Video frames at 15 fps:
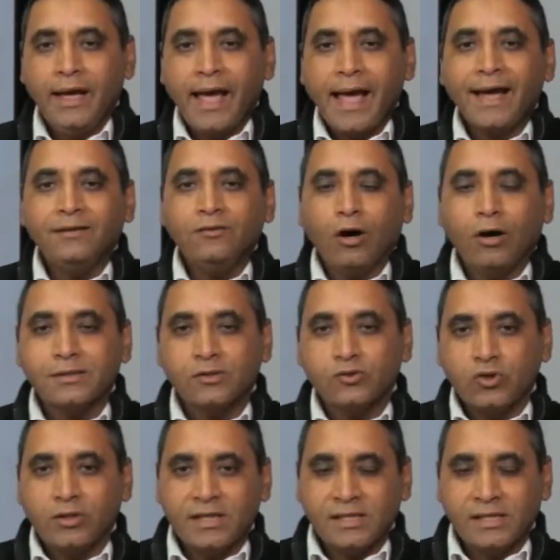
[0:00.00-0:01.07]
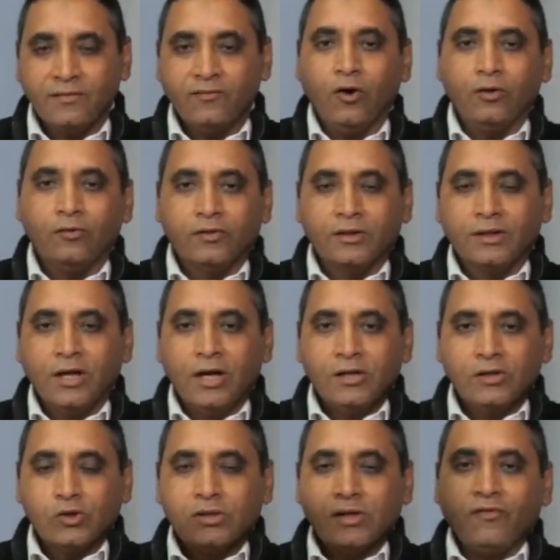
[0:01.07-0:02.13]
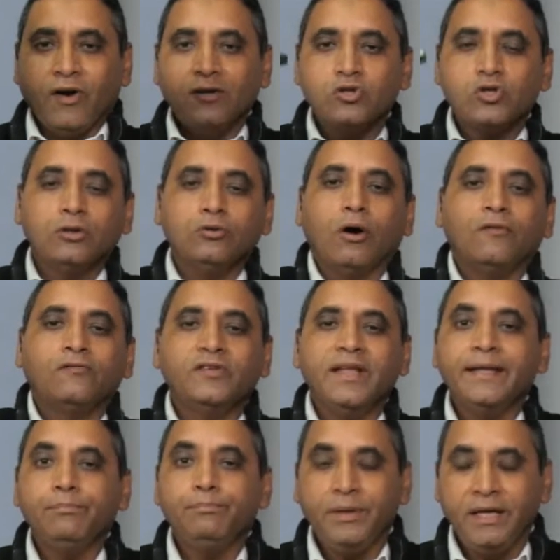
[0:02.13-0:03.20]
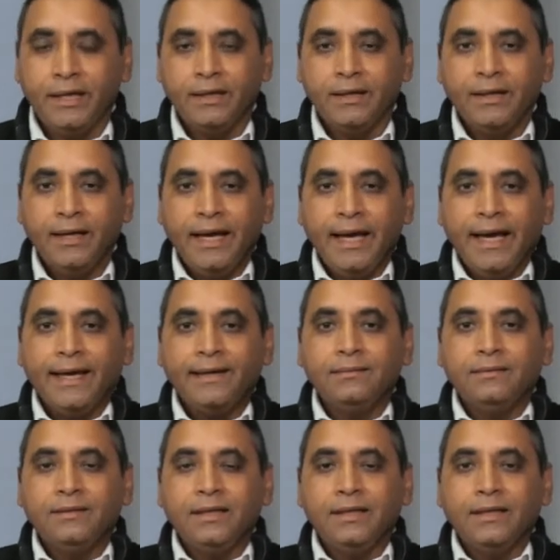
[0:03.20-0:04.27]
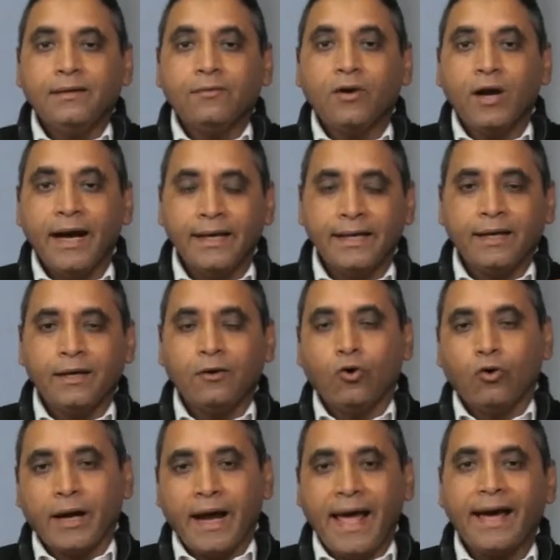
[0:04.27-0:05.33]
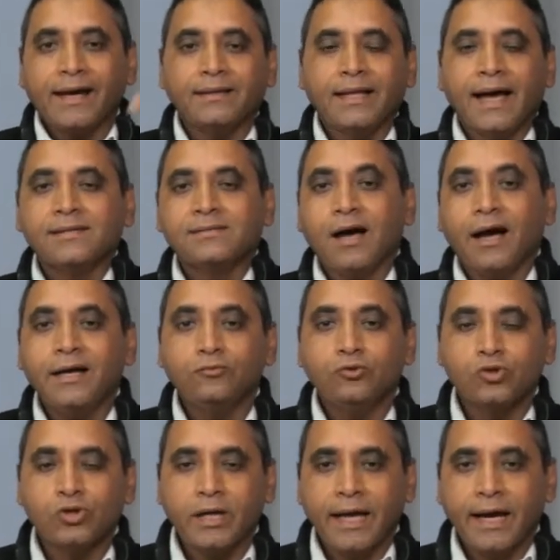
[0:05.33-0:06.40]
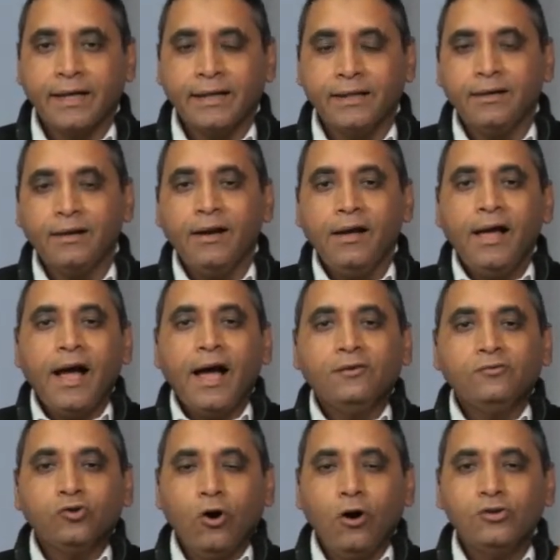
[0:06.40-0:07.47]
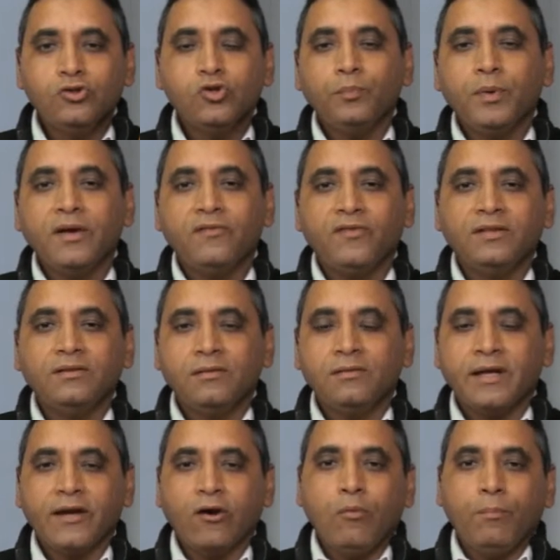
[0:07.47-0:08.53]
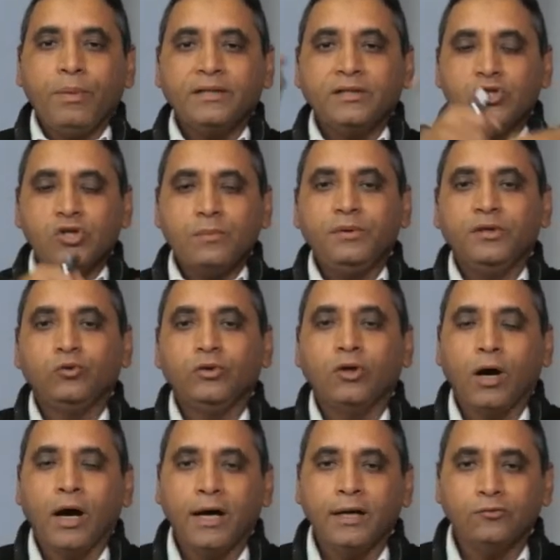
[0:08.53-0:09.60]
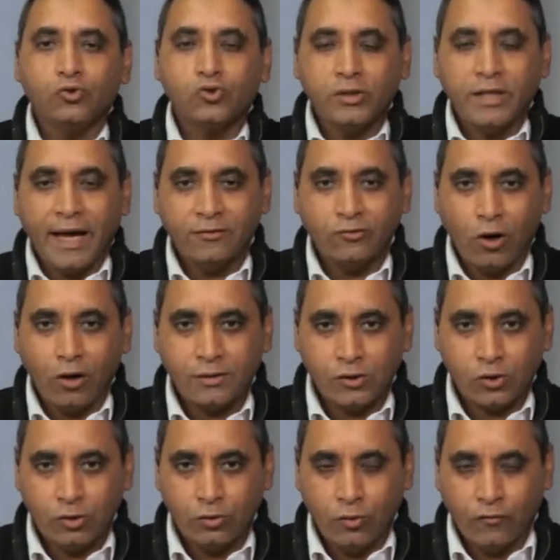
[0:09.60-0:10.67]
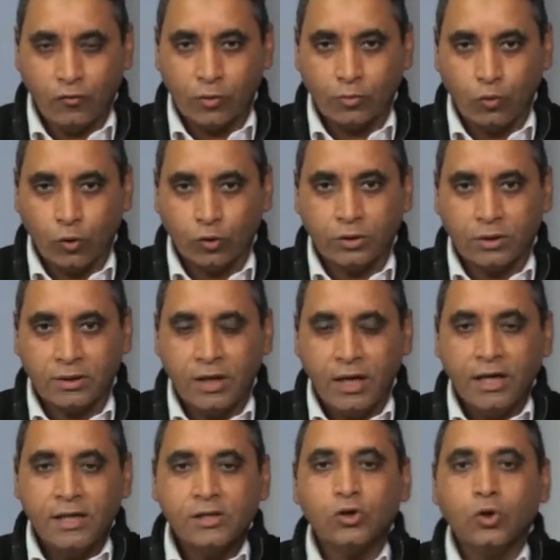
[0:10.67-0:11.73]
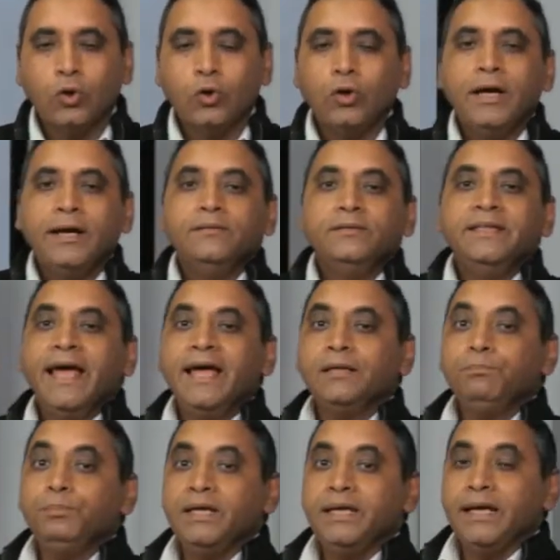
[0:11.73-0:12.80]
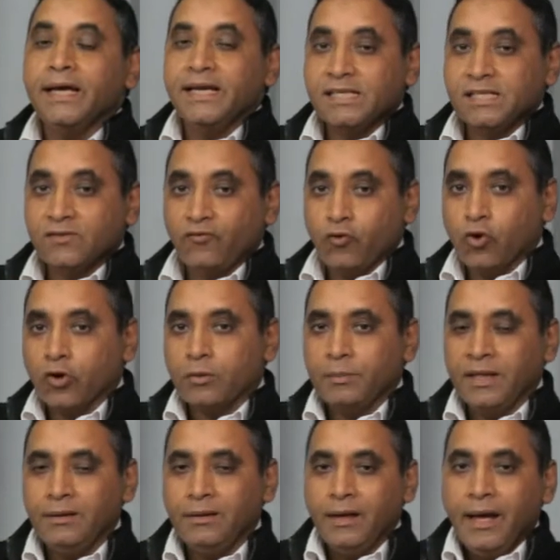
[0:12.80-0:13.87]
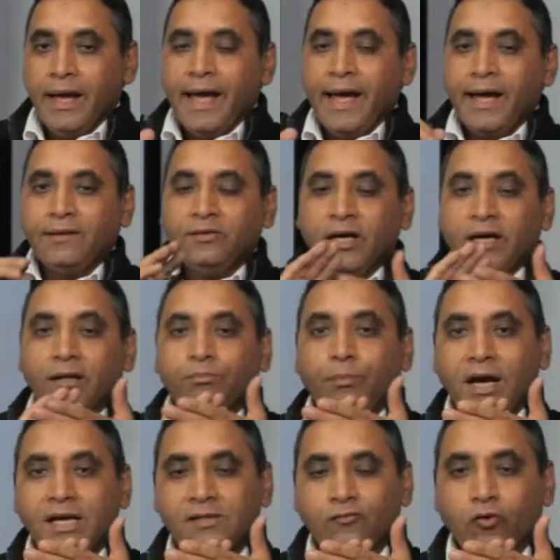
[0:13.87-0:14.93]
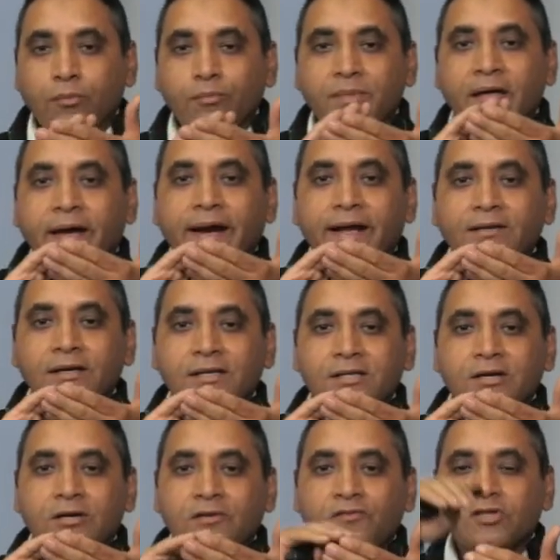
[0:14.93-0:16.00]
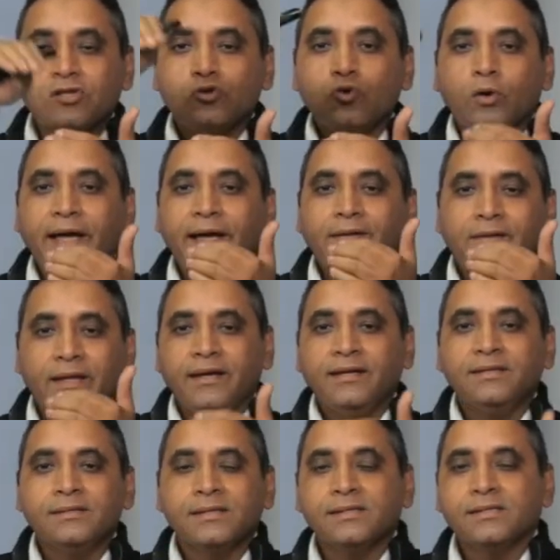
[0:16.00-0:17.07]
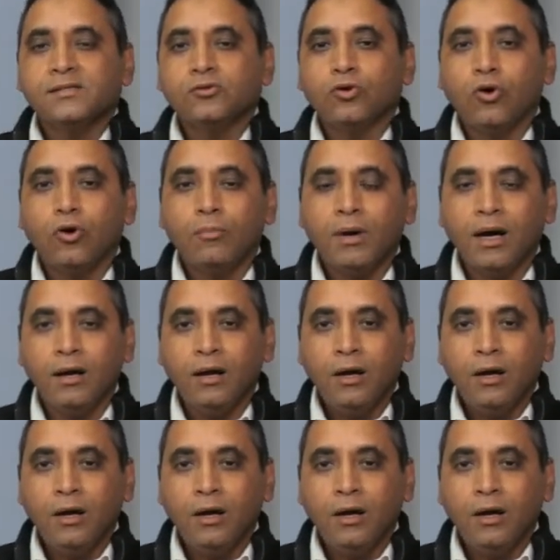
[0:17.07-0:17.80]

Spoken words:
and the oxygen is evolved. So the function of NADP is the carrying or act as a hydrogen carrier, and also prevent the recombination between hydrogen and oxygen to form water. So NADP is formed, and it passes from the granular surface to get in the stroma